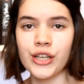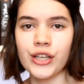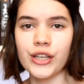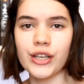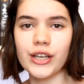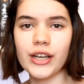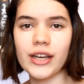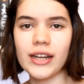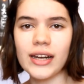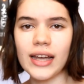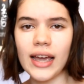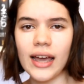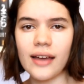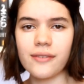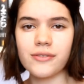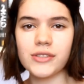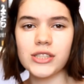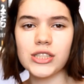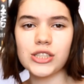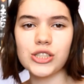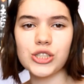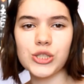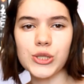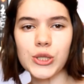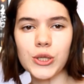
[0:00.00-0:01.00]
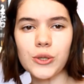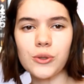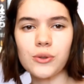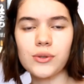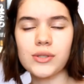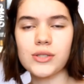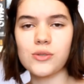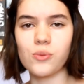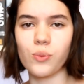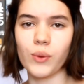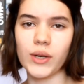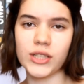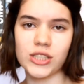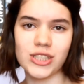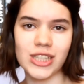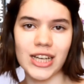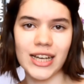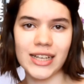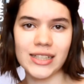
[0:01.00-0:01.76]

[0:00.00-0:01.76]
You're going to have to choose which